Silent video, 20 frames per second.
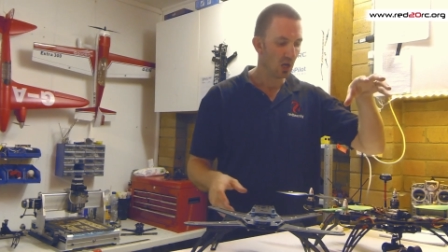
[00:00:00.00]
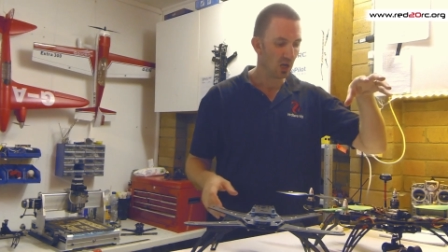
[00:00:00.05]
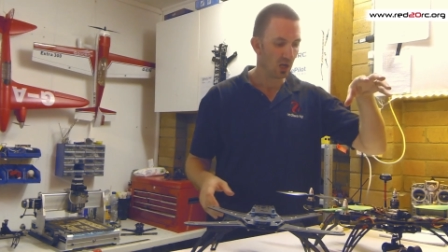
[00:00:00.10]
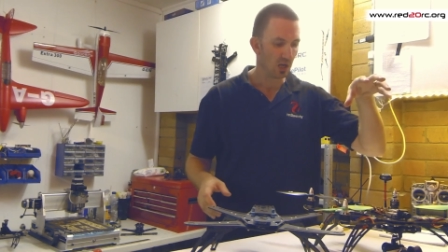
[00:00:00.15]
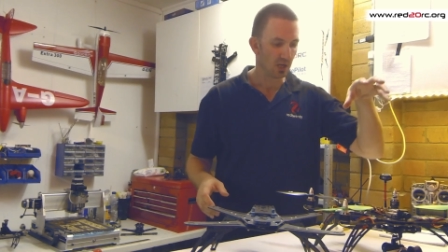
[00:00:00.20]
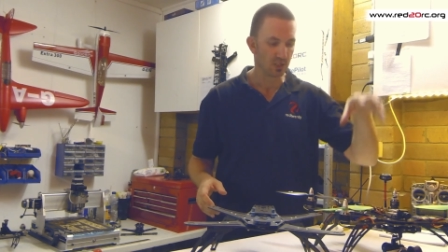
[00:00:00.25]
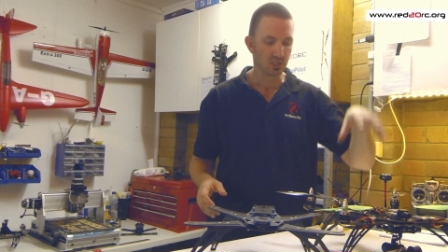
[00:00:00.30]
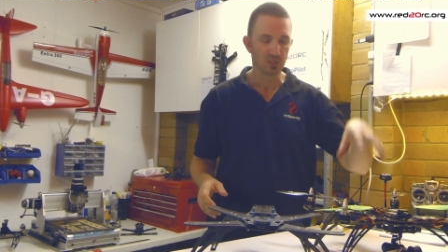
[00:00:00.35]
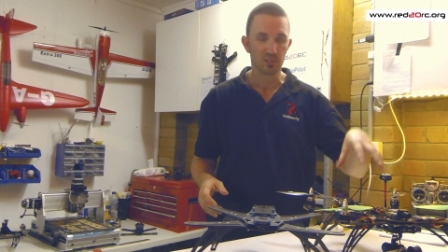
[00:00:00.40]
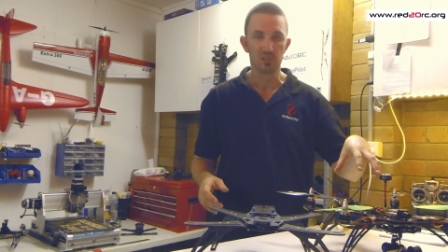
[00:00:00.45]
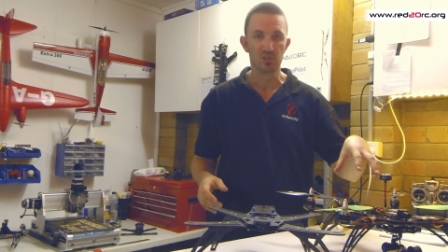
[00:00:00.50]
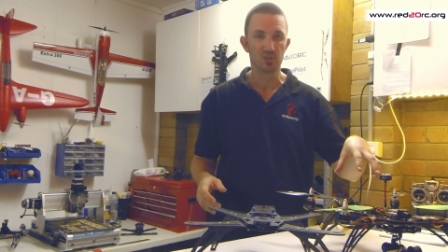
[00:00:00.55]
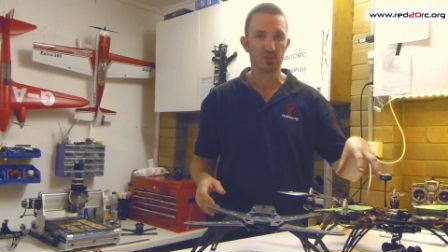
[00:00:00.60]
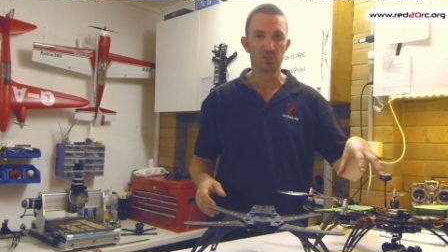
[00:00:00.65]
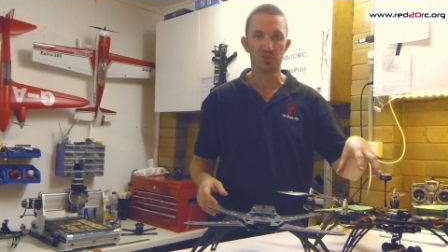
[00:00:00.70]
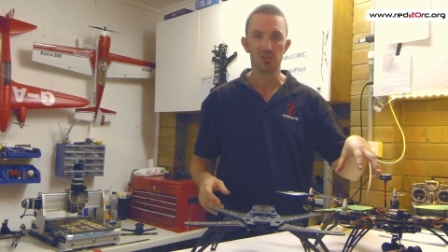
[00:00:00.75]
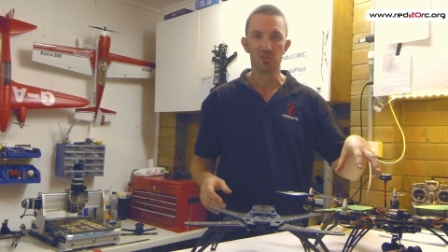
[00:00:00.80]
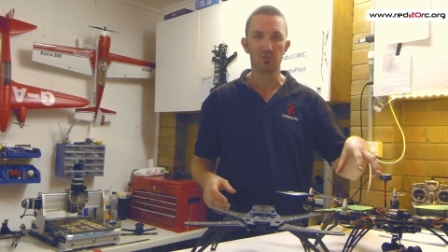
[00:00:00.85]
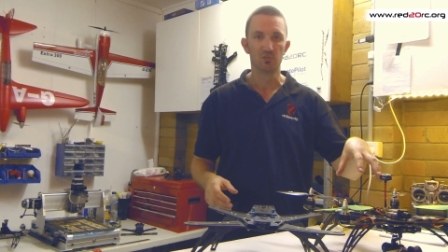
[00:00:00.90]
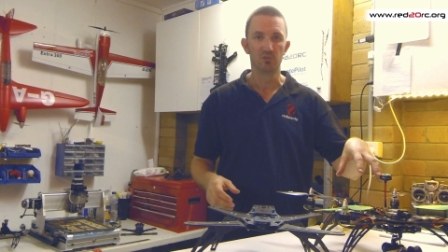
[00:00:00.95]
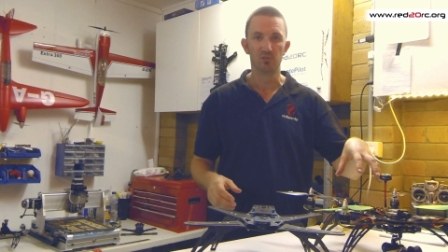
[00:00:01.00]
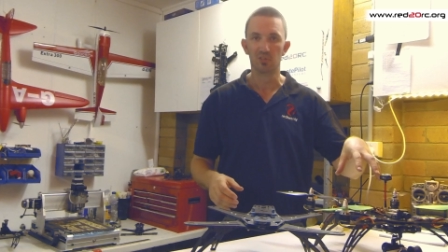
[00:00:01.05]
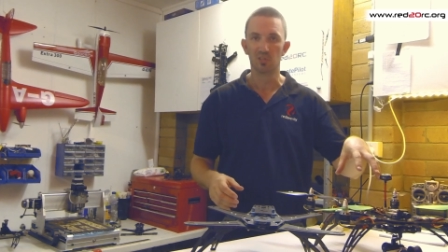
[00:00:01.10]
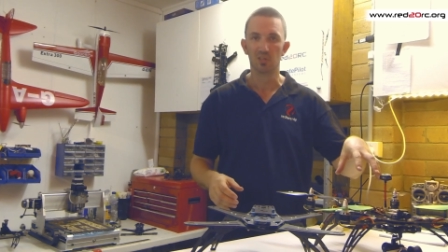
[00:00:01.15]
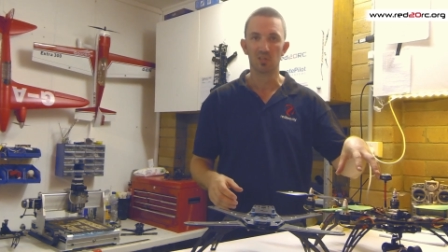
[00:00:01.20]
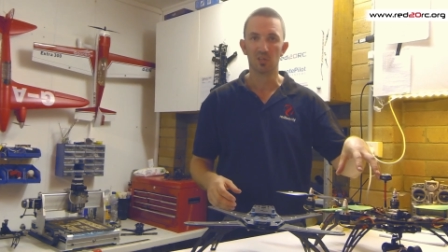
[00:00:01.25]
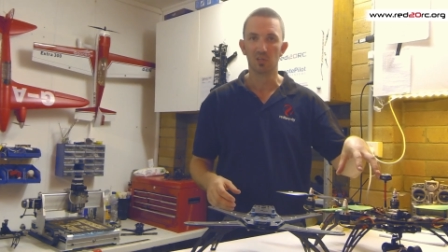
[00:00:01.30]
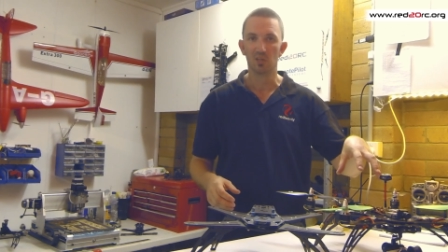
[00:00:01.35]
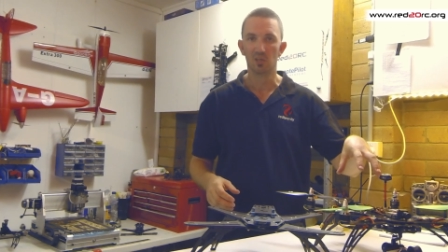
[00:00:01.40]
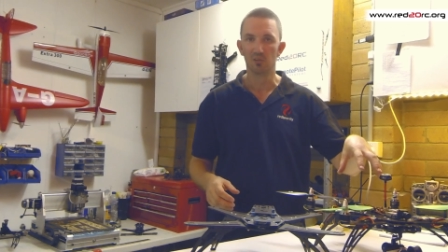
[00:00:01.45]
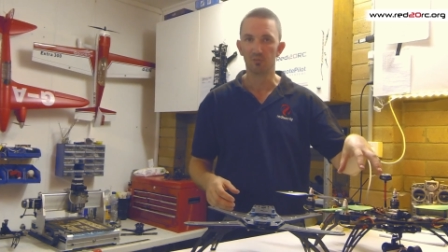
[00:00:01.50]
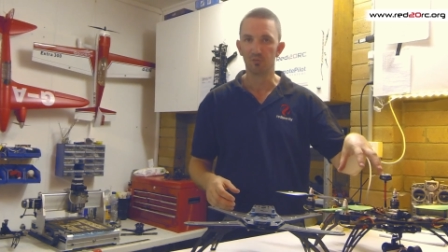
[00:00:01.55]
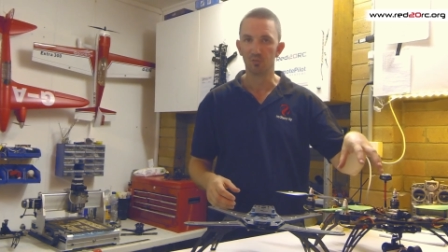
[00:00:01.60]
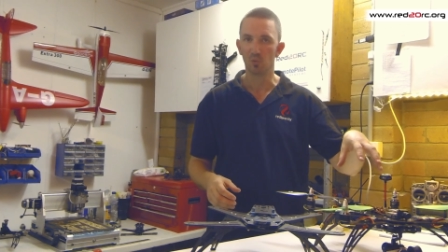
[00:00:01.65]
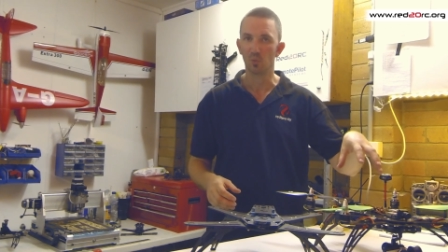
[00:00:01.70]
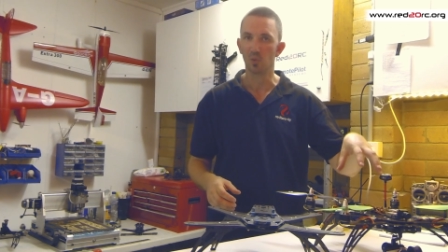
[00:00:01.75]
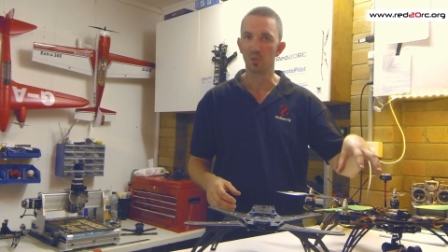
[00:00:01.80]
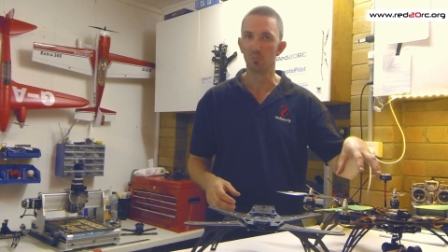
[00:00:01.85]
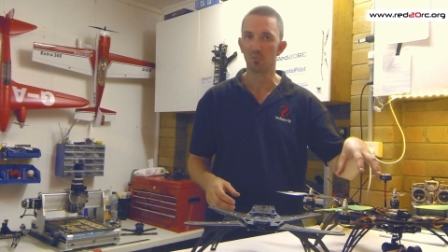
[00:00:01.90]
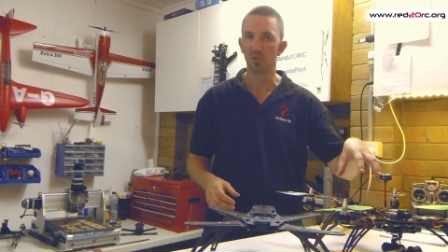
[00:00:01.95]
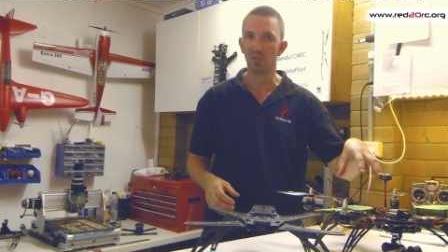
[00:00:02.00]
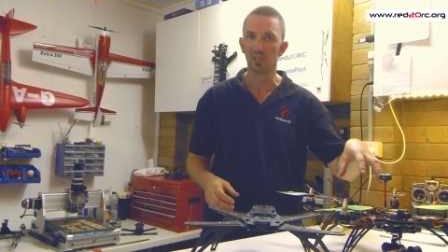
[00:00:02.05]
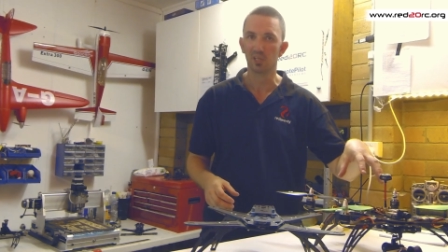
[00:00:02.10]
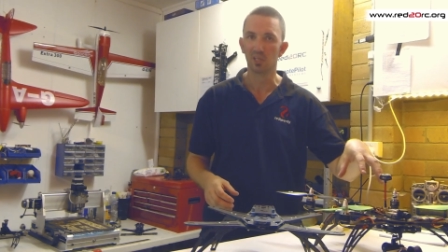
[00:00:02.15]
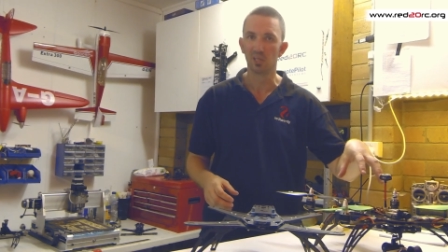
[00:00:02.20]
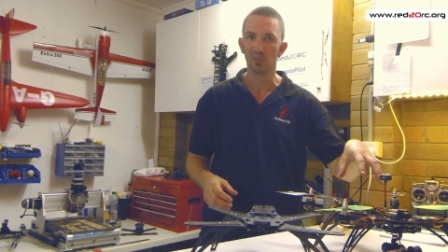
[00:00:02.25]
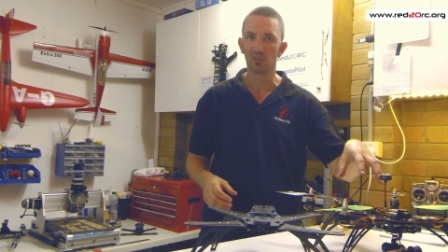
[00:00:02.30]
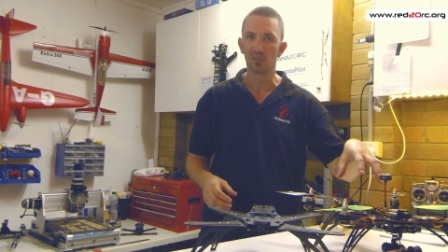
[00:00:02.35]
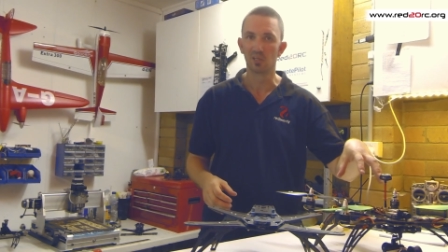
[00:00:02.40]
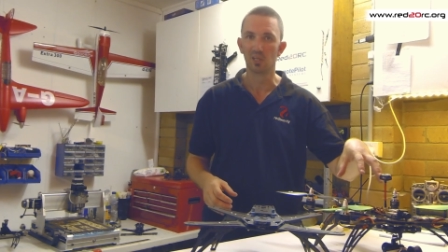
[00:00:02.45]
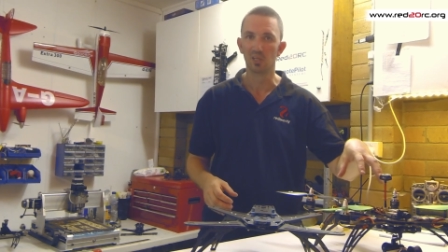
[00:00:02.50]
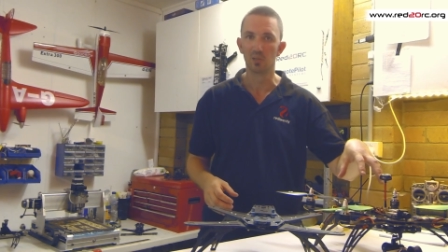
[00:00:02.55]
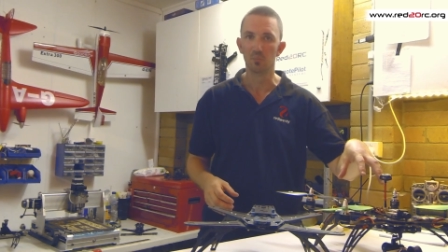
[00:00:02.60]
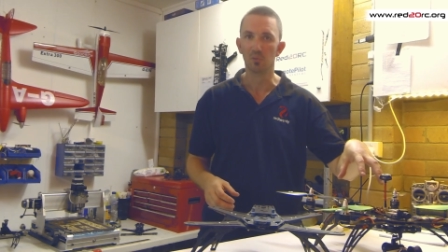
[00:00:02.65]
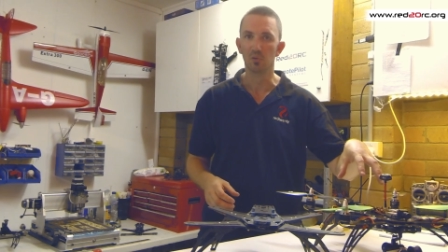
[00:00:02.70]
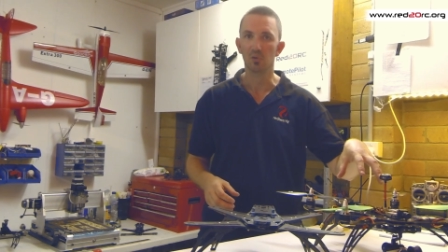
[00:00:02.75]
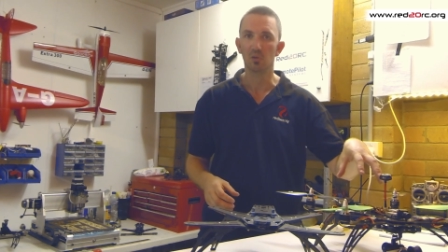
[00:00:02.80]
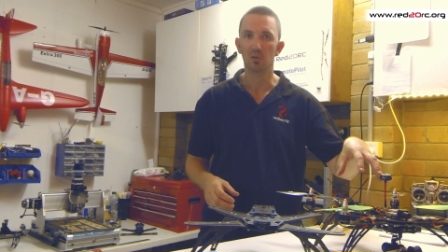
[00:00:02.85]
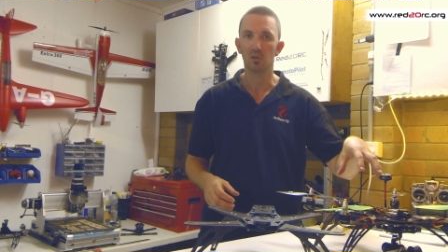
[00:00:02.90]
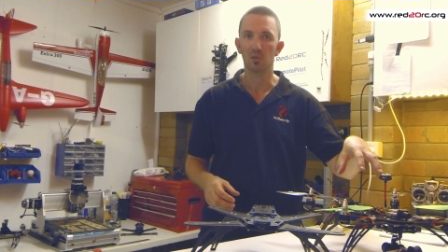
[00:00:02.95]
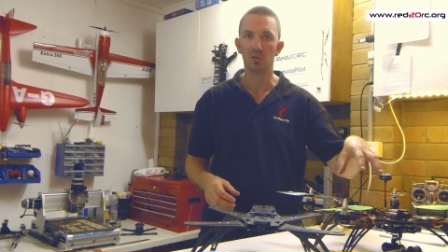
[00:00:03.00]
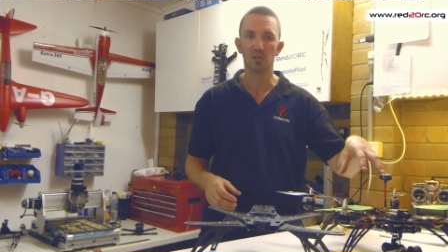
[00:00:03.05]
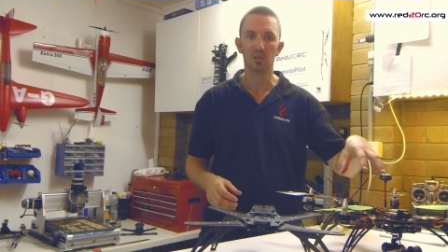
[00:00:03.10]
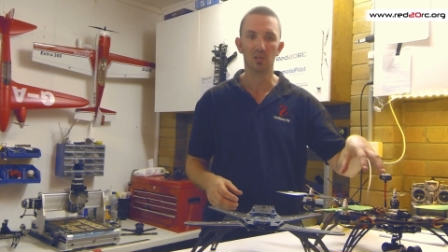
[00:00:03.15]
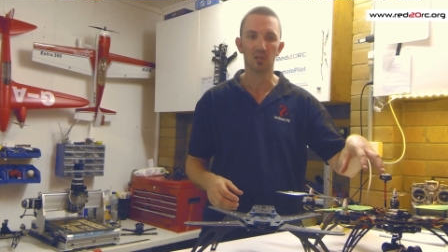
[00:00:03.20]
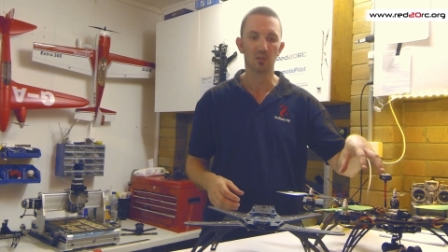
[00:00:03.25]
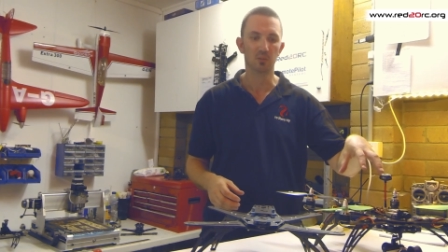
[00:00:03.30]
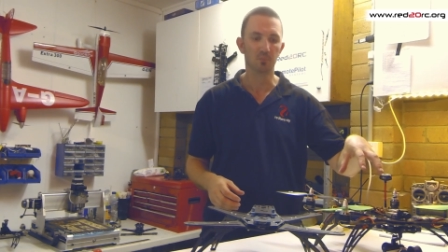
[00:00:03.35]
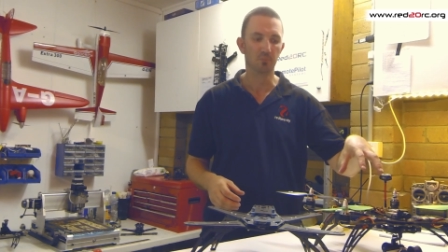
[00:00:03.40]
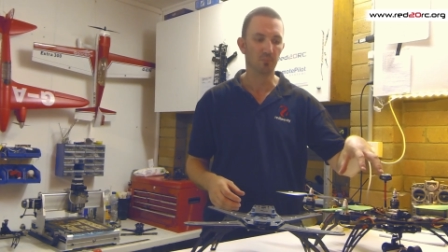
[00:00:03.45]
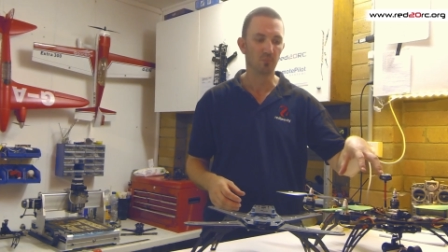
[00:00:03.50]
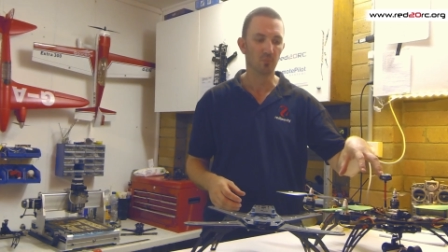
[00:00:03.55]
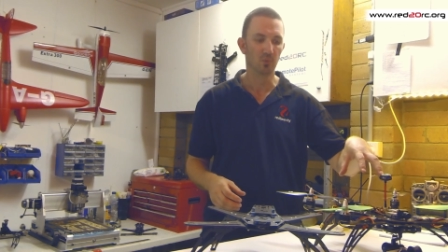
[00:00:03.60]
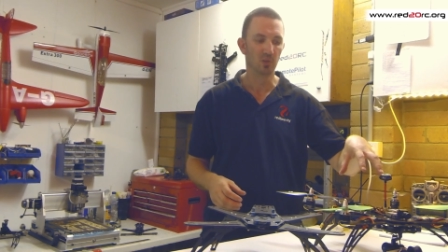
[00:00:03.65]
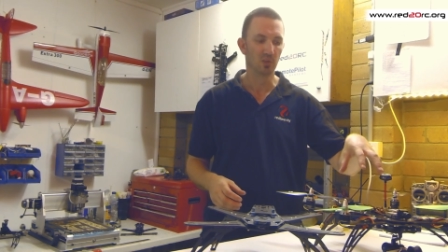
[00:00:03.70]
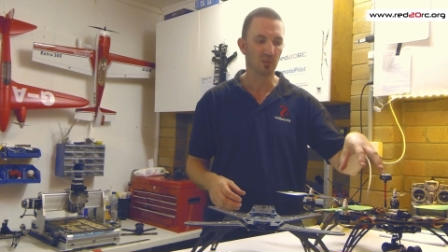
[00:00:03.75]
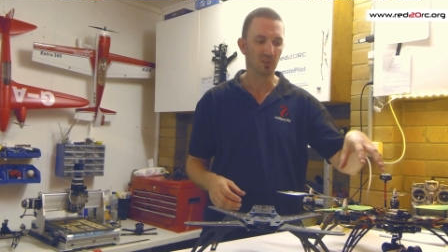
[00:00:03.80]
I actually just use a, a four-way breakout cable um,